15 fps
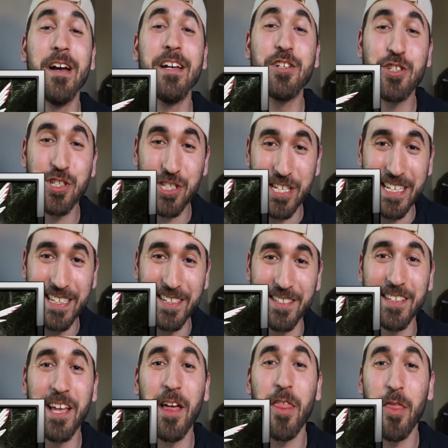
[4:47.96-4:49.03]

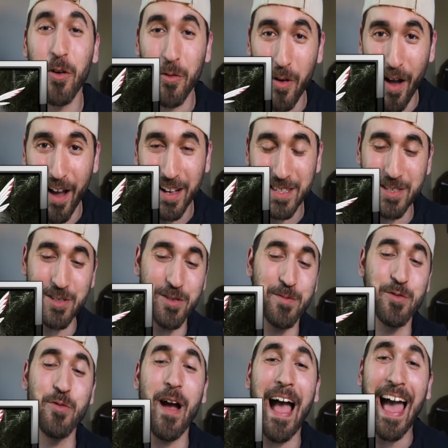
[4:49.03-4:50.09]
shield the Rock Tube.
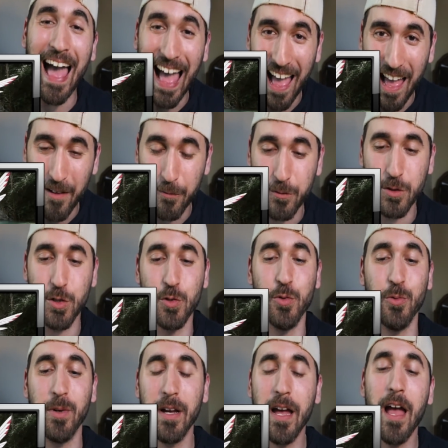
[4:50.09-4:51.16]
You have
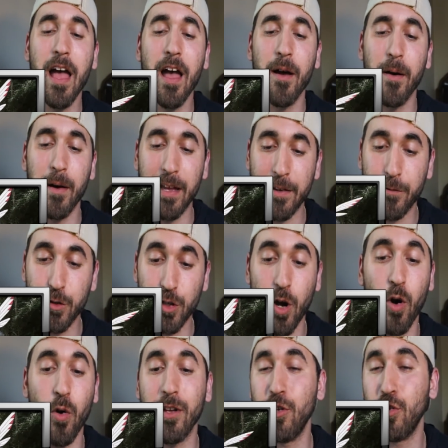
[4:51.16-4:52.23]
to. If you
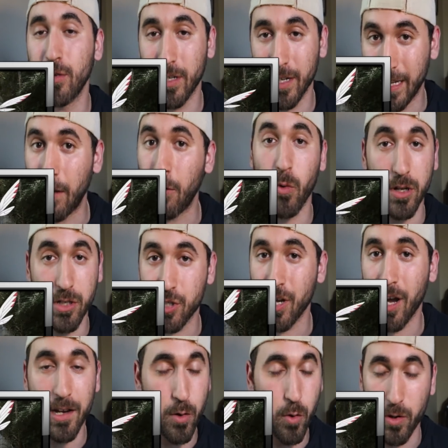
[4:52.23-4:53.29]
don't, you're going to get one
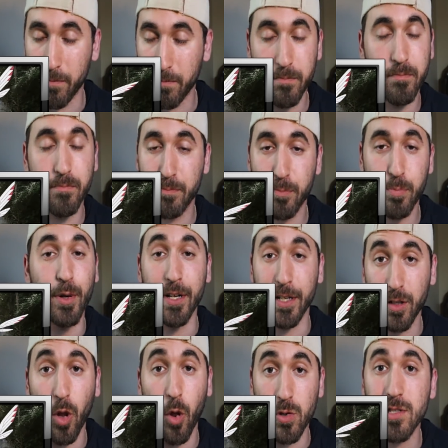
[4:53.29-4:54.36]
shot or pretty
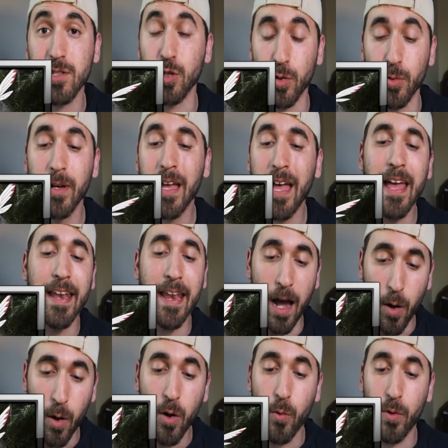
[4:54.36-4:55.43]
close to.
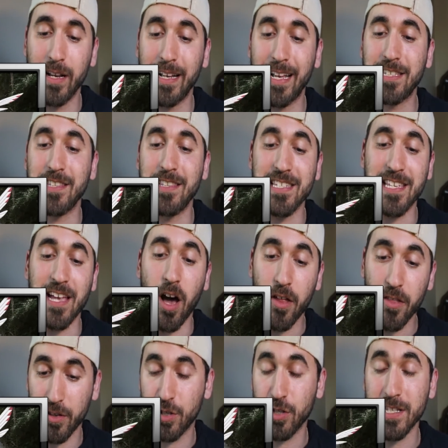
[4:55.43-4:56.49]
Now, we're going to get to this
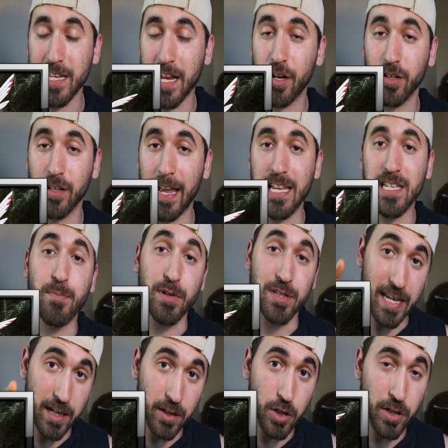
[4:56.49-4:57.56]
Aerial Ace, but
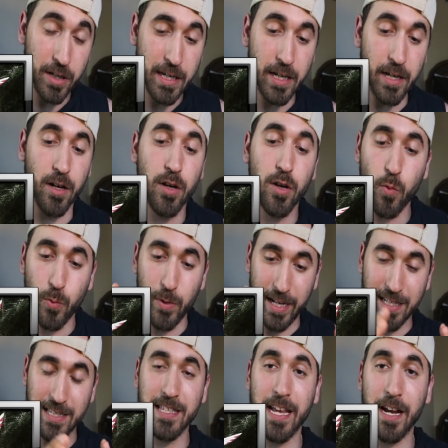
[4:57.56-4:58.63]
take a look here. We
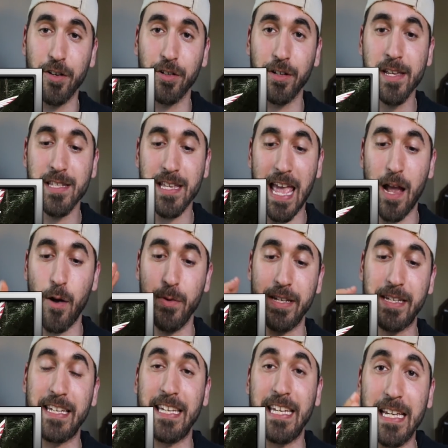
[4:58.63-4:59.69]
get to the Aerial Ace and we
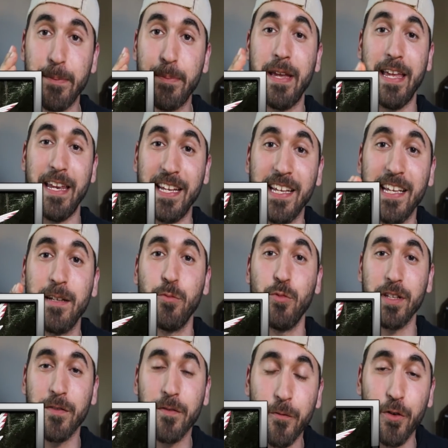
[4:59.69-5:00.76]
keep hitting him
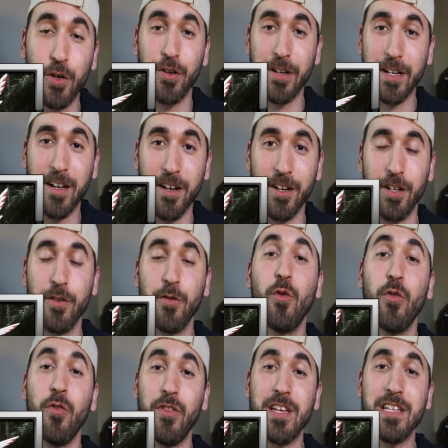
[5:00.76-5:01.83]
with Fury Cutter.
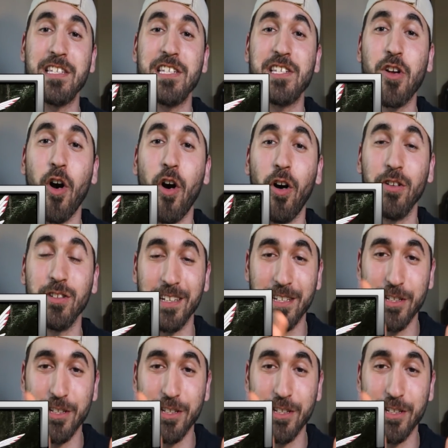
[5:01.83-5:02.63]
This is called